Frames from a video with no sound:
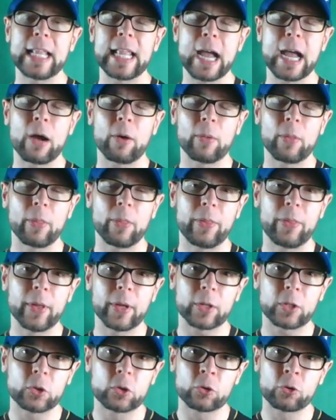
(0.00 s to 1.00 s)
Now,
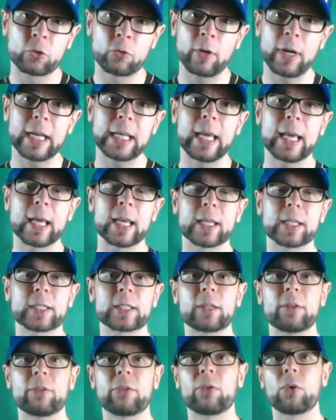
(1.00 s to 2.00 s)
the trick
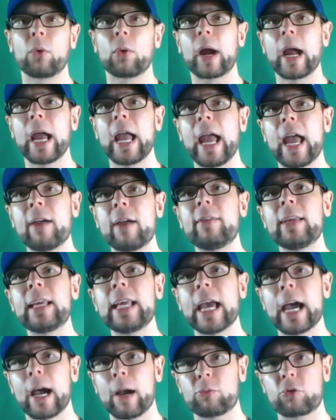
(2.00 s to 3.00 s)
is, for
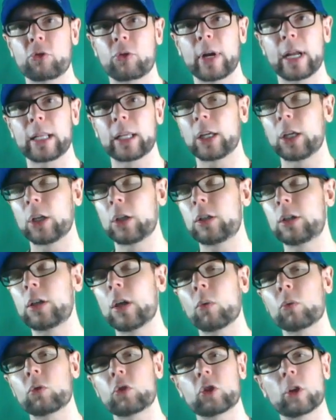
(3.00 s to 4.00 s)
heavy ab training, you
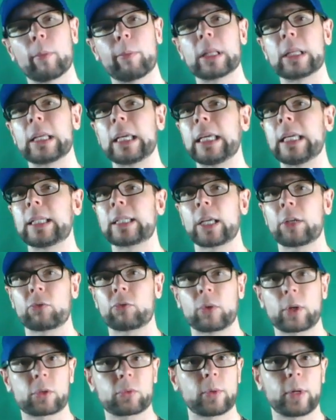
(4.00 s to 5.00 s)
don't jump into
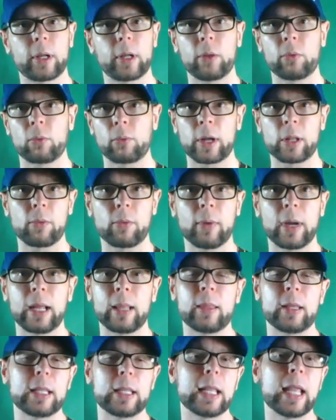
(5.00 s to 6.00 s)
eccentrics right
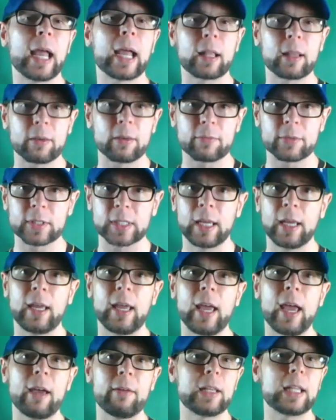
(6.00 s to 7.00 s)
away. The negatives,
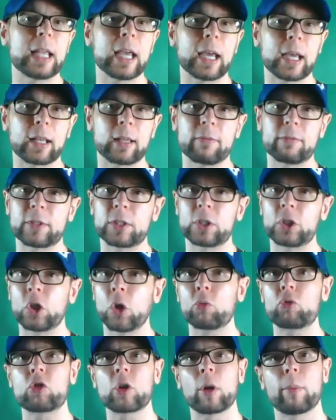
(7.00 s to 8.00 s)
heavy negatives,
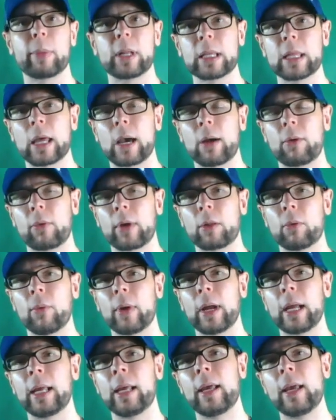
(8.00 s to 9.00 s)
don't jump into that right
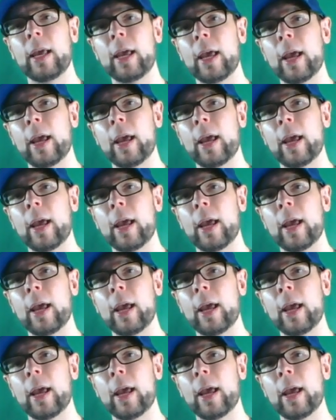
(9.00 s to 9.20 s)
away,